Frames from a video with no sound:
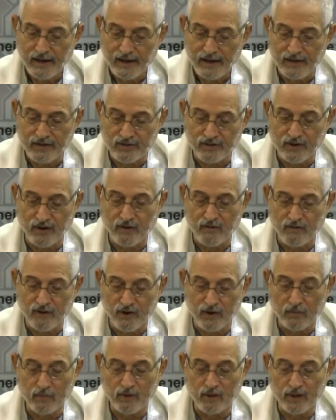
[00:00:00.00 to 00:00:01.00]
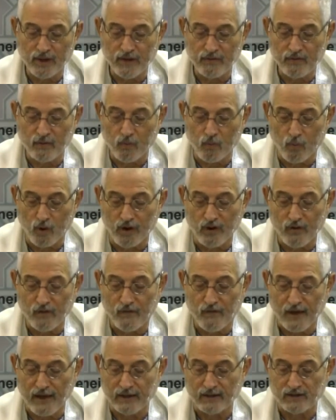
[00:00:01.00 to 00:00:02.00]
Isn't a real believer one who
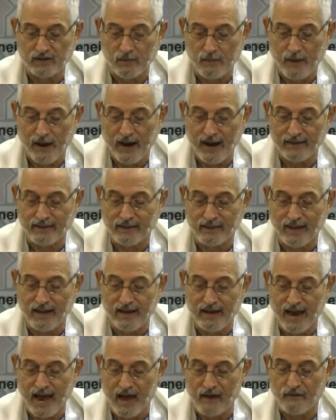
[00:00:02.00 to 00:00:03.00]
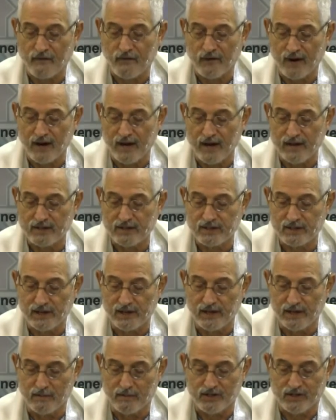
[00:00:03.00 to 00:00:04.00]
follows the path laid out for us
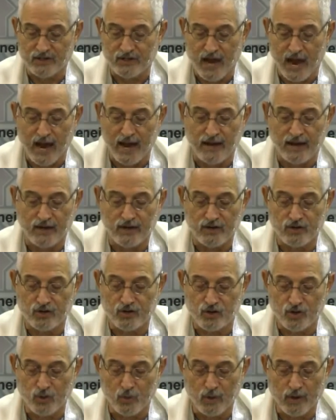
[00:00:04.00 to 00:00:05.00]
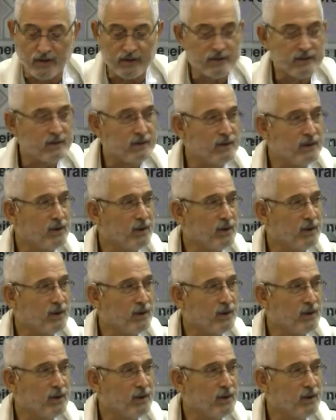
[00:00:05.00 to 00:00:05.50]
in the Messiah, Yeshua?